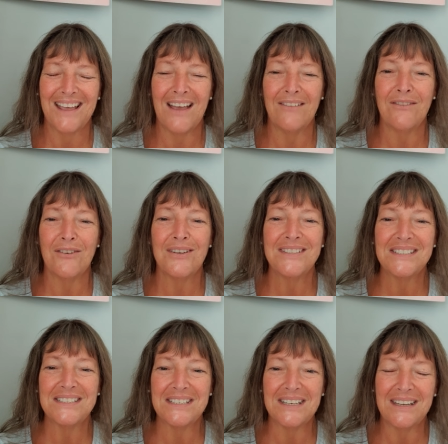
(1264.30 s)

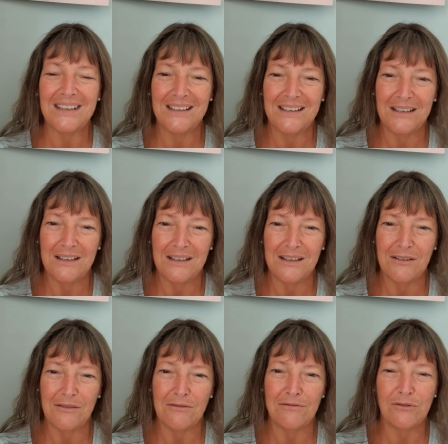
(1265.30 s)
adversity
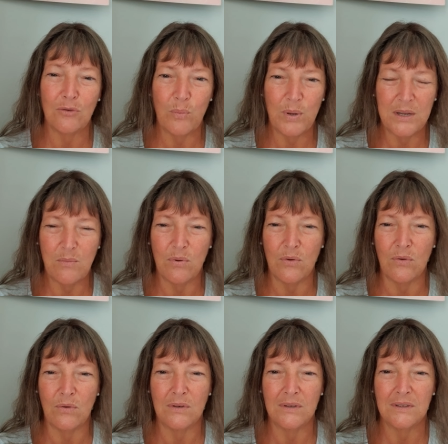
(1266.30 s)
through
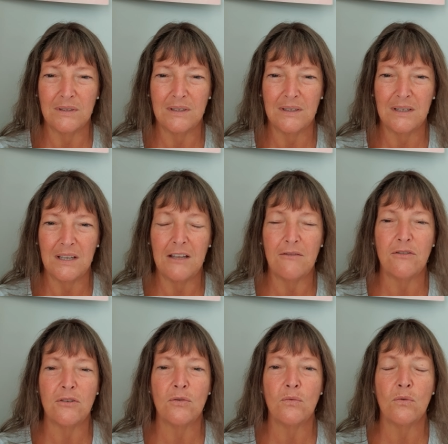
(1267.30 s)
people, if
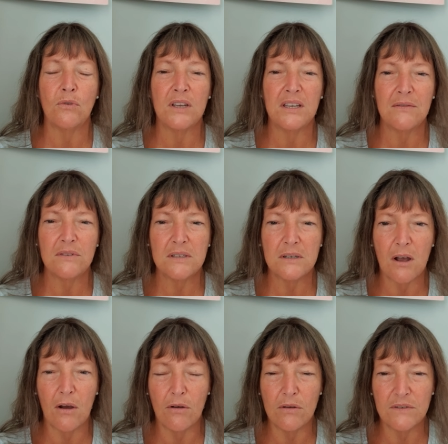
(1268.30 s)
you will give it
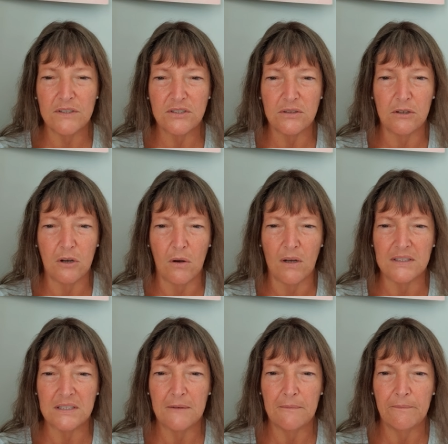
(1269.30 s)
over to
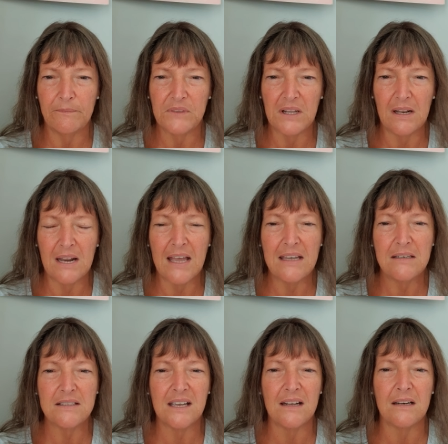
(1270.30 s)
God, lay
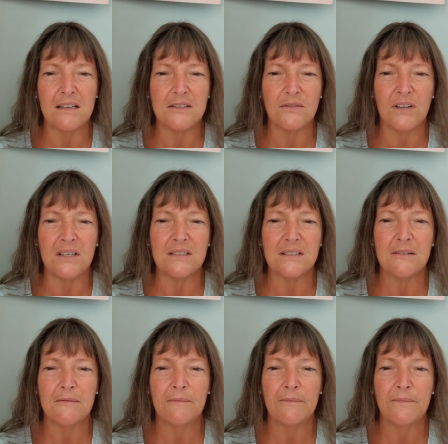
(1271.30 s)
it down at His feet,
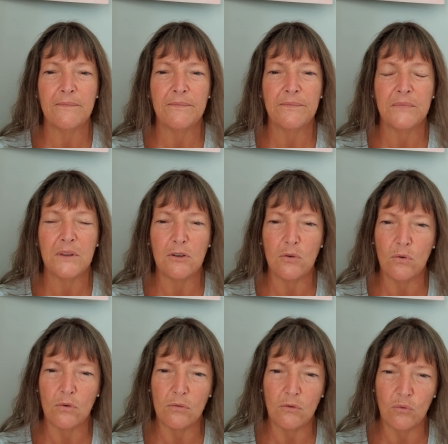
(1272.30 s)
you
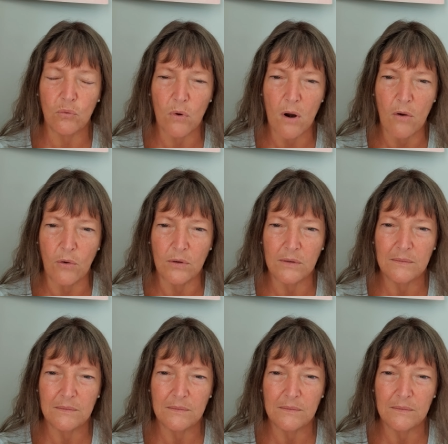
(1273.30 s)
will grow.